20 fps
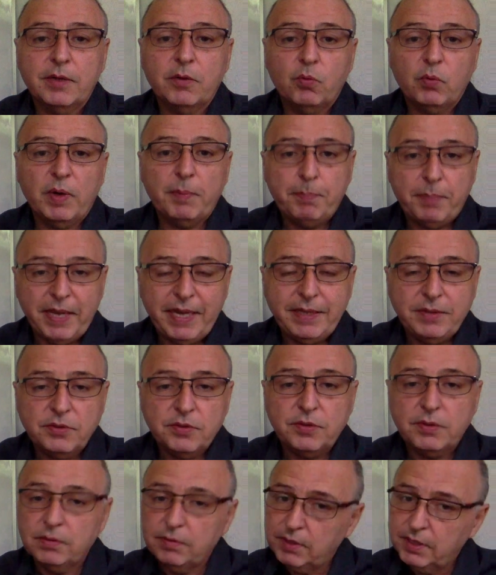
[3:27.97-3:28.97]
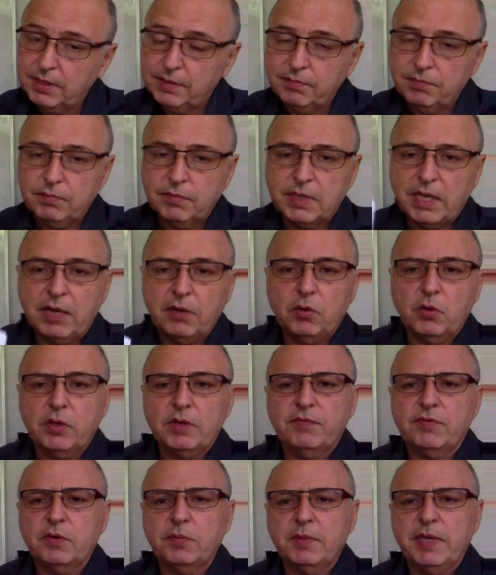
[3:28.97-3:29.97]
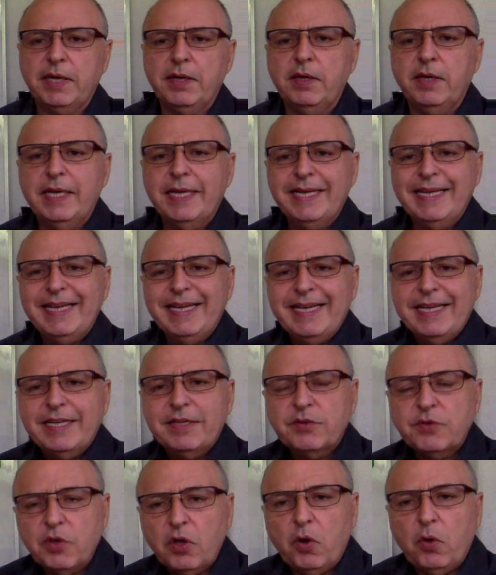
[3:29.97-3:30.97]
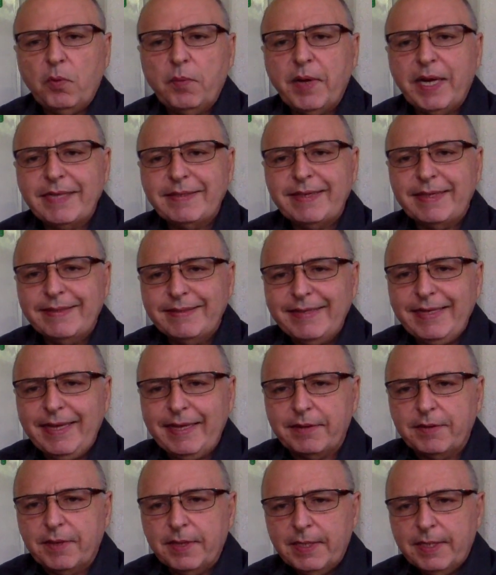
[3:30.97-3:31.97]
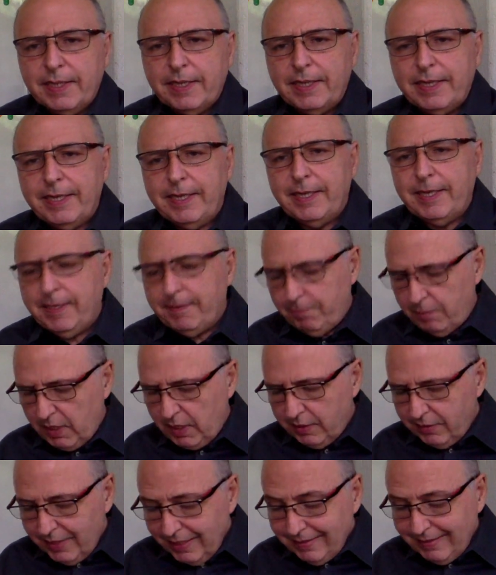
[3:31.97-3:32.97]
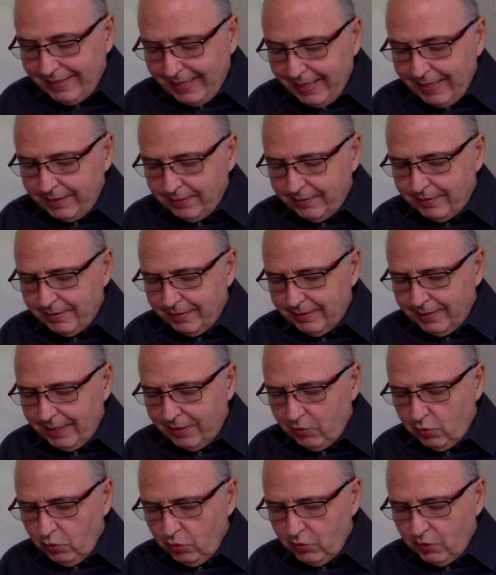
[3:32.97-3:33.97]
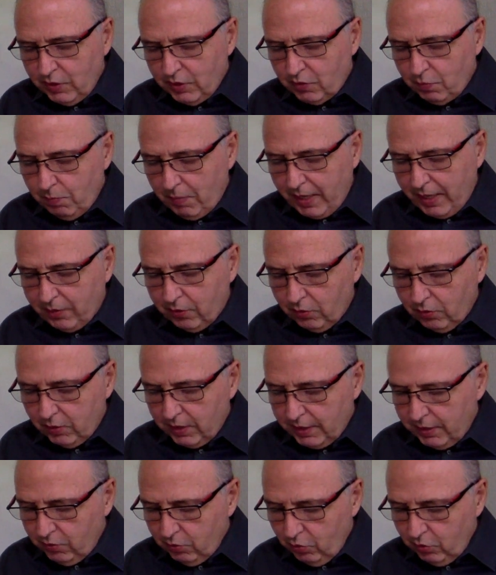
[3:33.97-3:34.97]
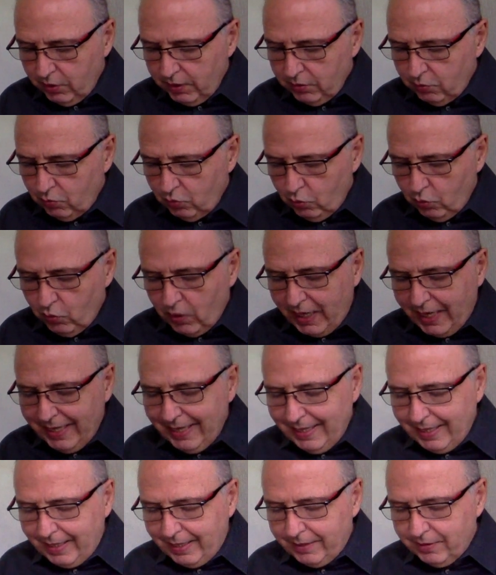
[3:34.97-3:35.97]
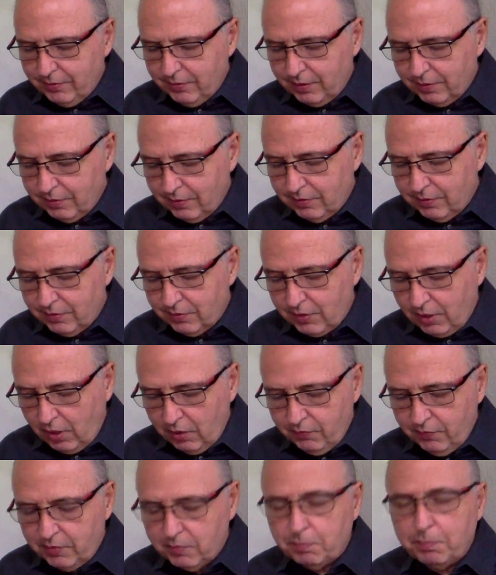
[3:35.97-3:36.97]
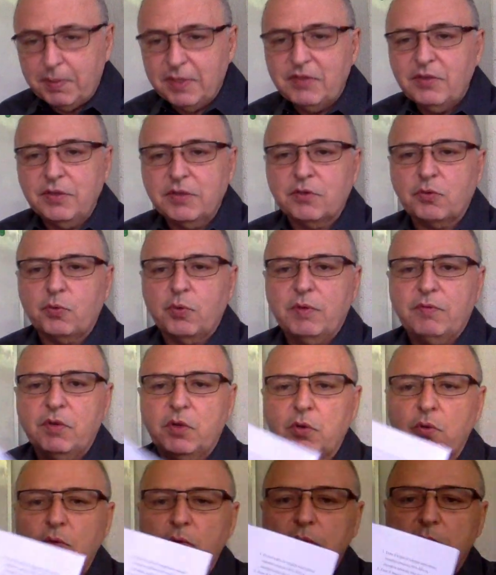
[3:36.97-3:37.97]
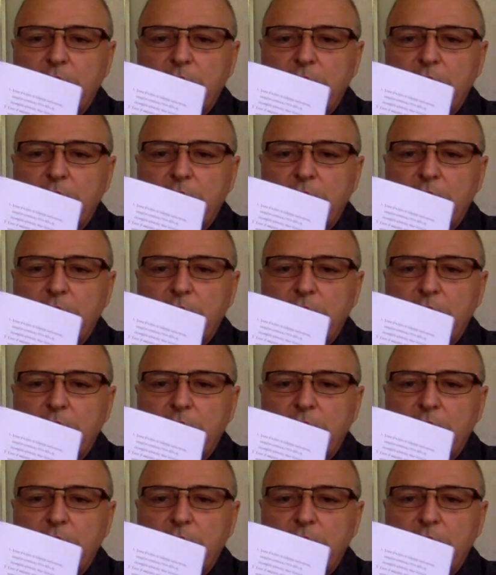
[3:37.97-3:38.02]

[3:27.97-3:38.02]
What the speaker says: webpage and download it from there. So, as I said, in this case, they use this model in order to analyze. This is Harvard Business Review